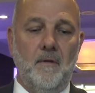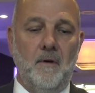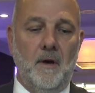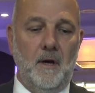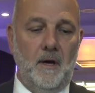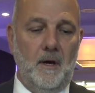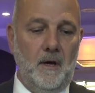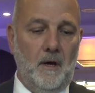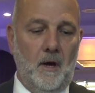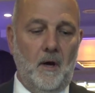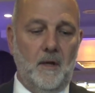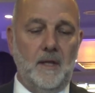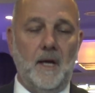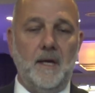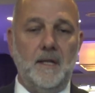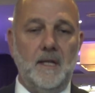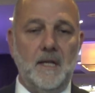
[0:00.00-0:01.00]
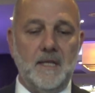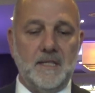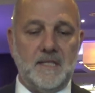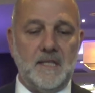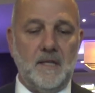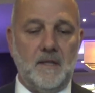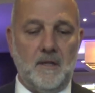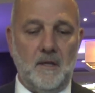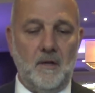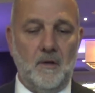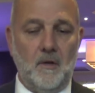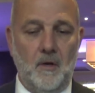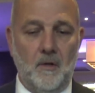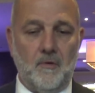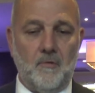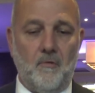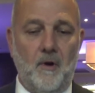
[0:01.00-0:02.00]
online illicit
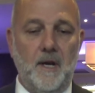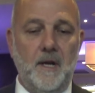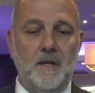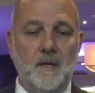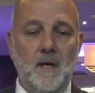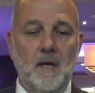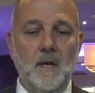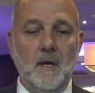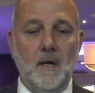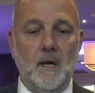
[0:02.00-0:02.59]
trade